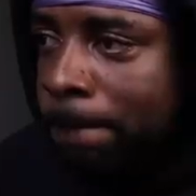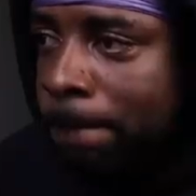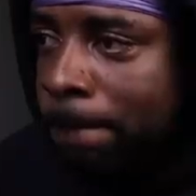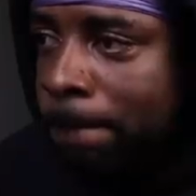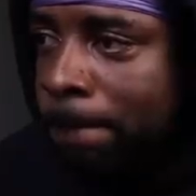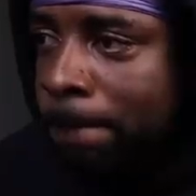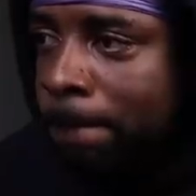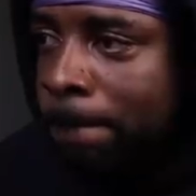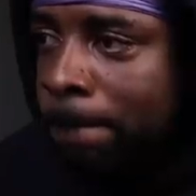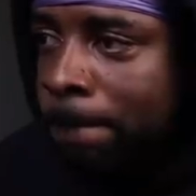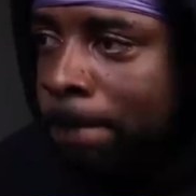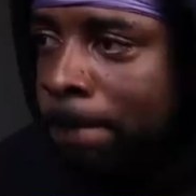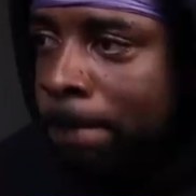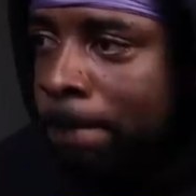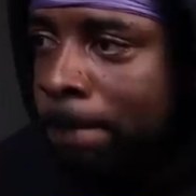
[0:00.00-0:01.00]

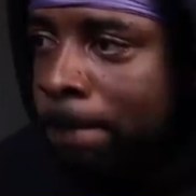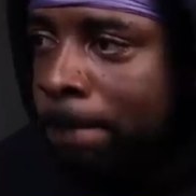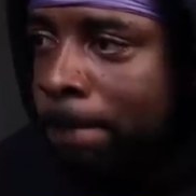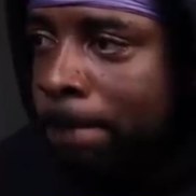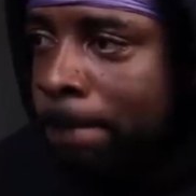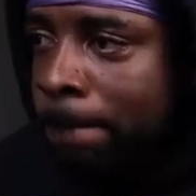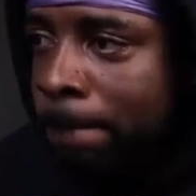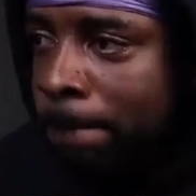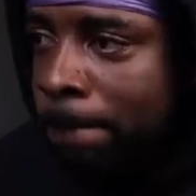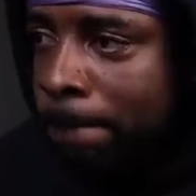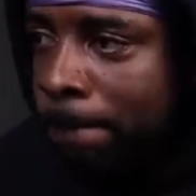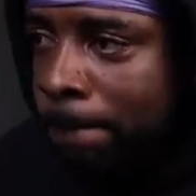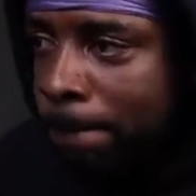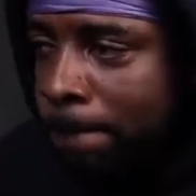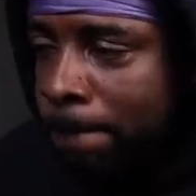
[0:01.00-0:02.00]

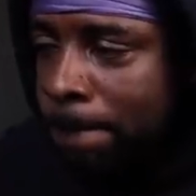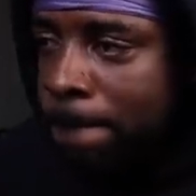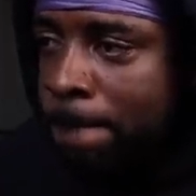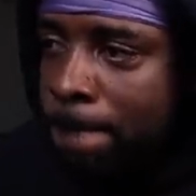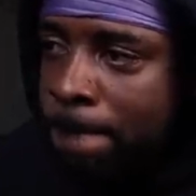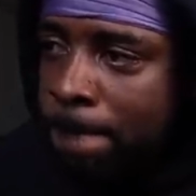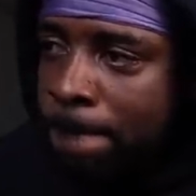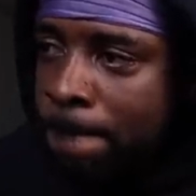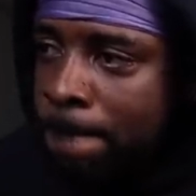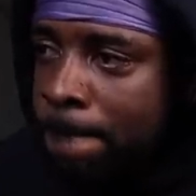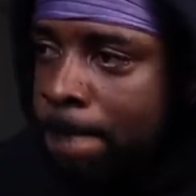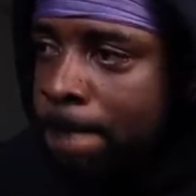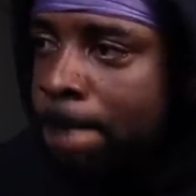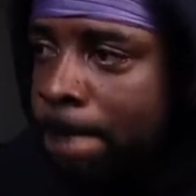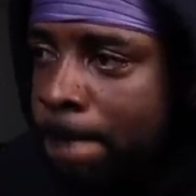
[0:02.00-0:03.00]

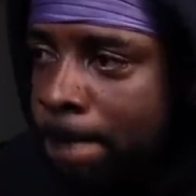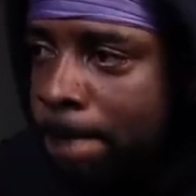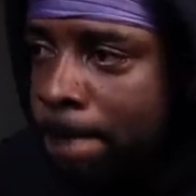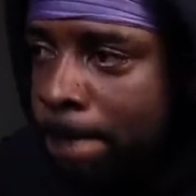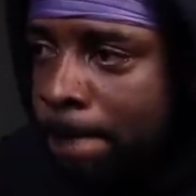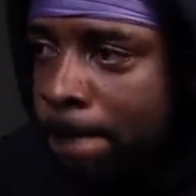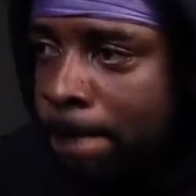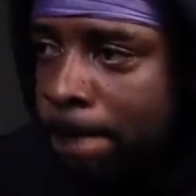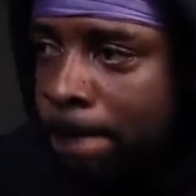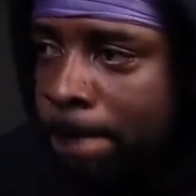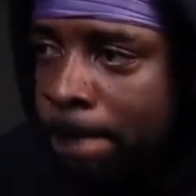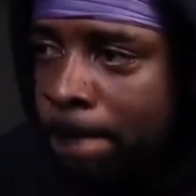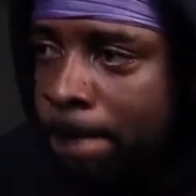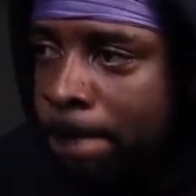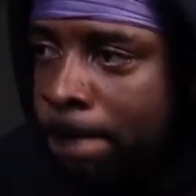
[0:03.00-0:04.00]

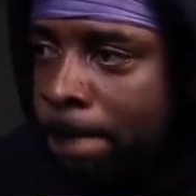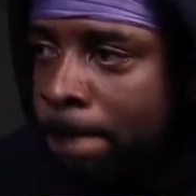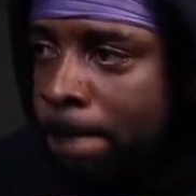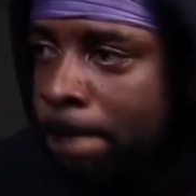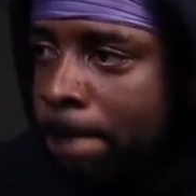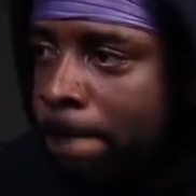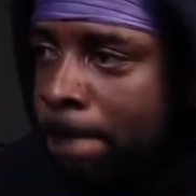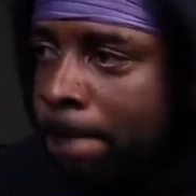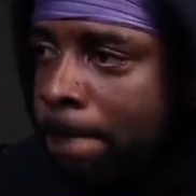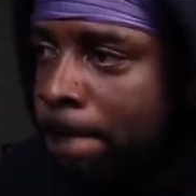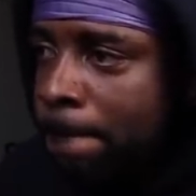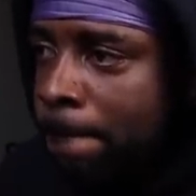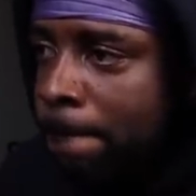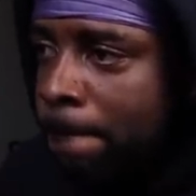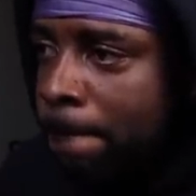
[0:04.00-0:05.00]

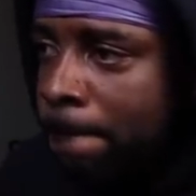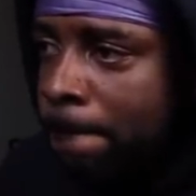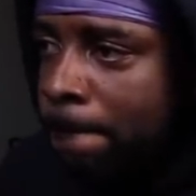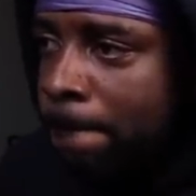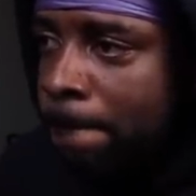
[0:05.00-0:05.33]
(not speaking)